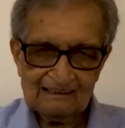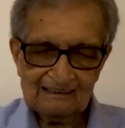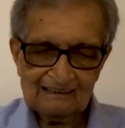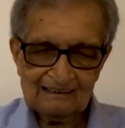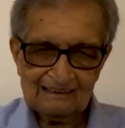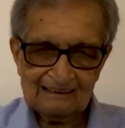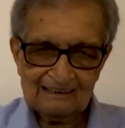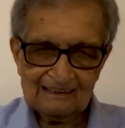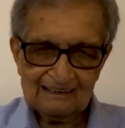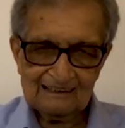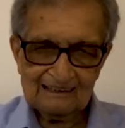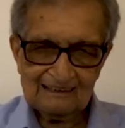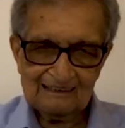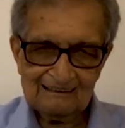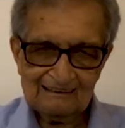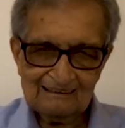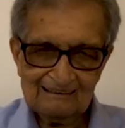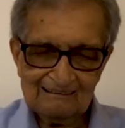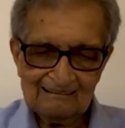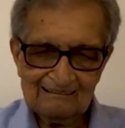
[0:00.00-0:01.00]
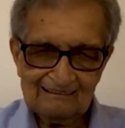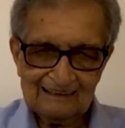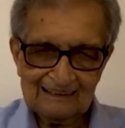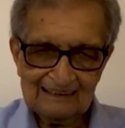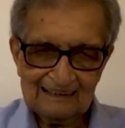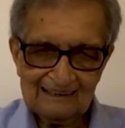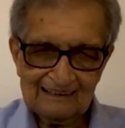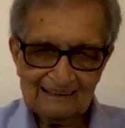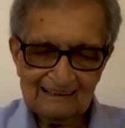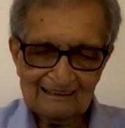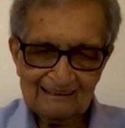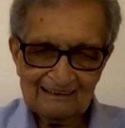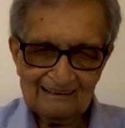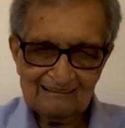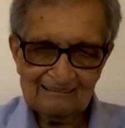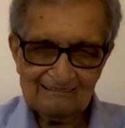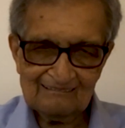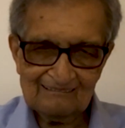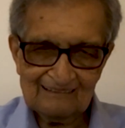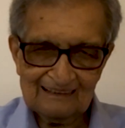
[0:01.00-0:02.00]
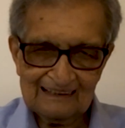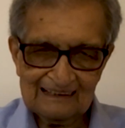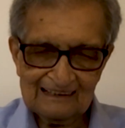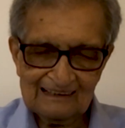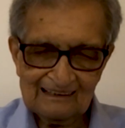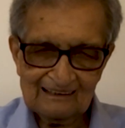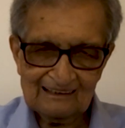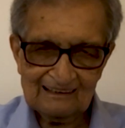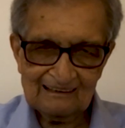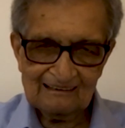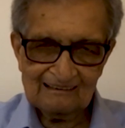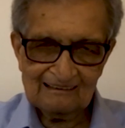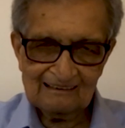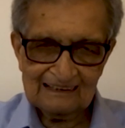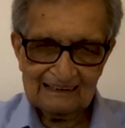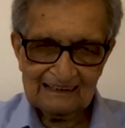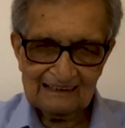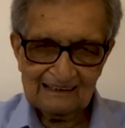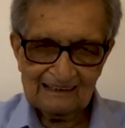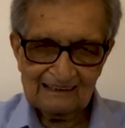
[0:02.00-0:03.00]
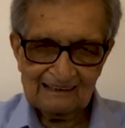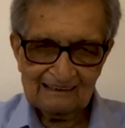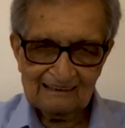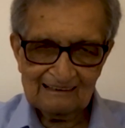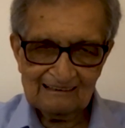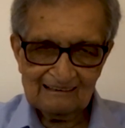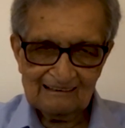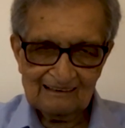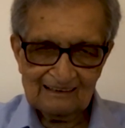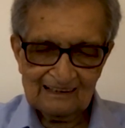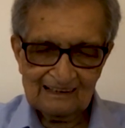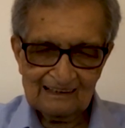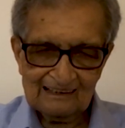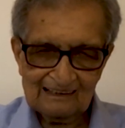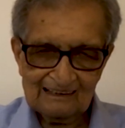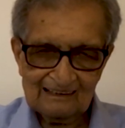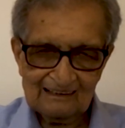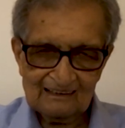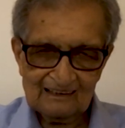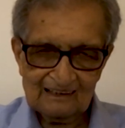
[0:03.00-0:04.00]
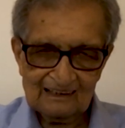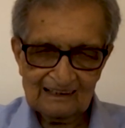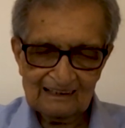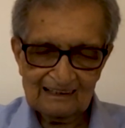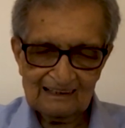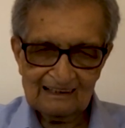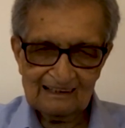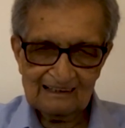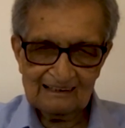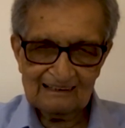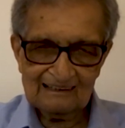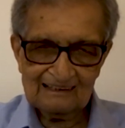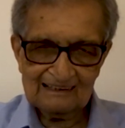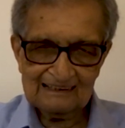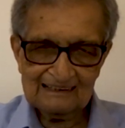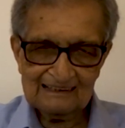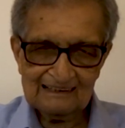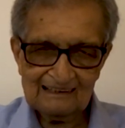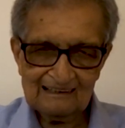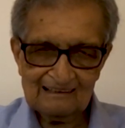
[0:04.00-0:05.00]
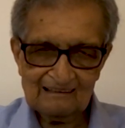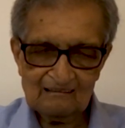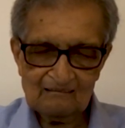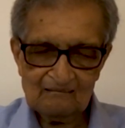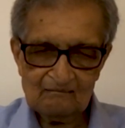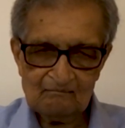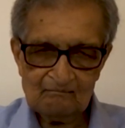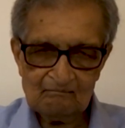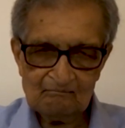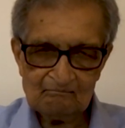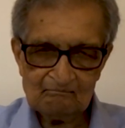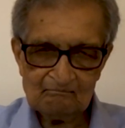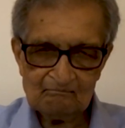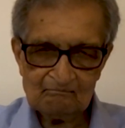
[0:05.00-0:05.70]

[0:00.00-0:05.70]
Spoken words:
Dr. Amartya Sen. Dr. Sen, thank you for taking out time to talk to